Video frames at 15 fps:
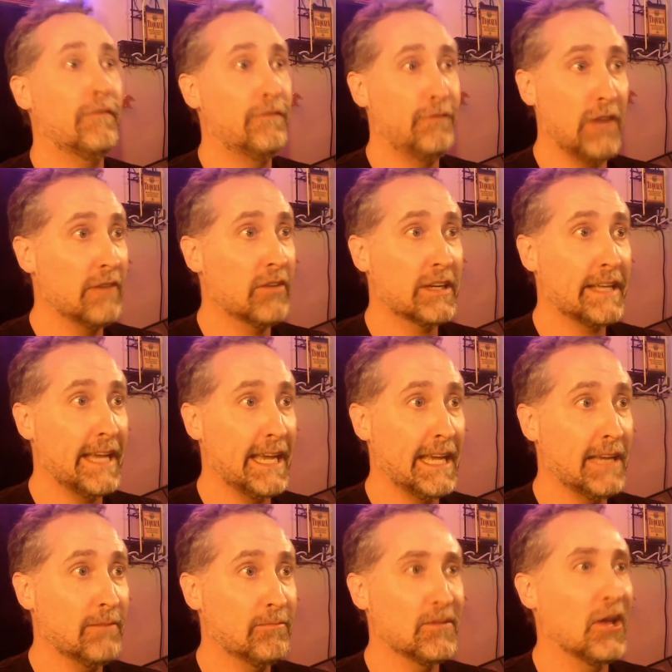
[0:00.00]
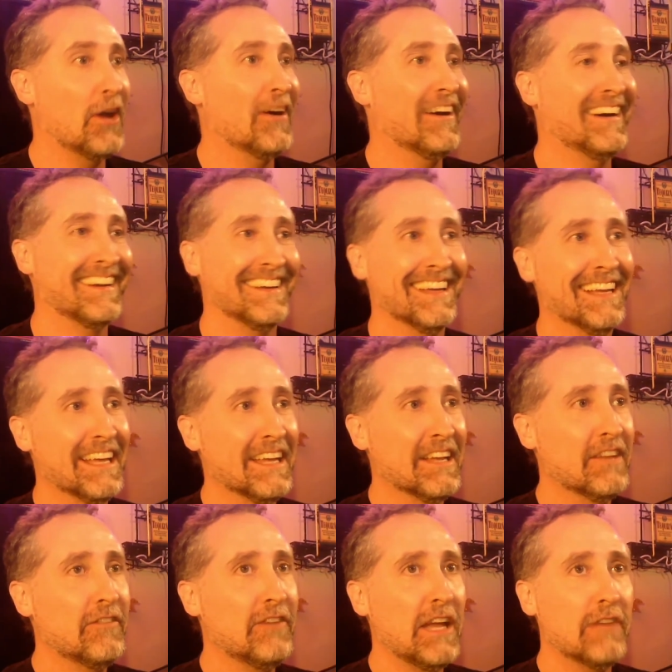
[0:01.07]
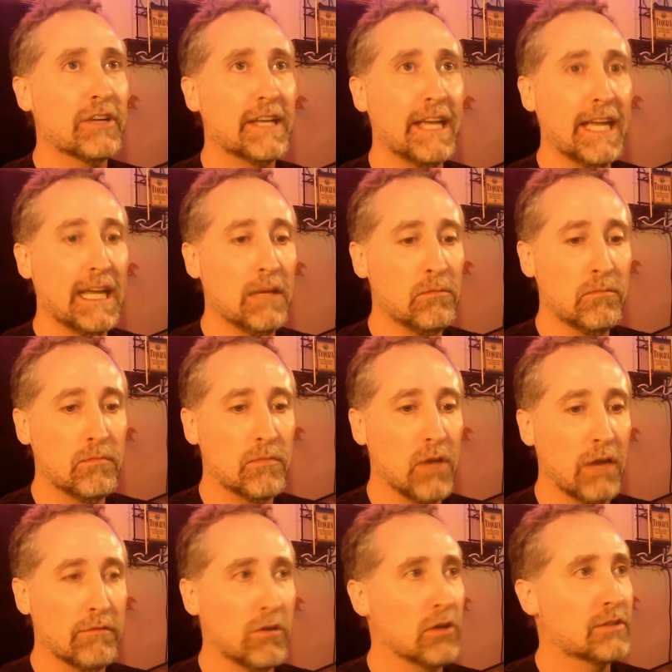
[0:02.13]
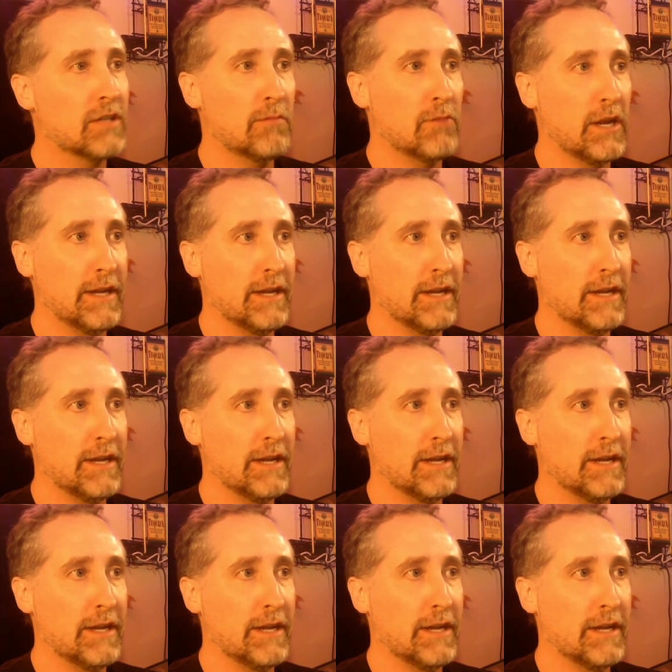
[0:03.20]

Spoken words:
favorite game. No, favorite game of all time right now.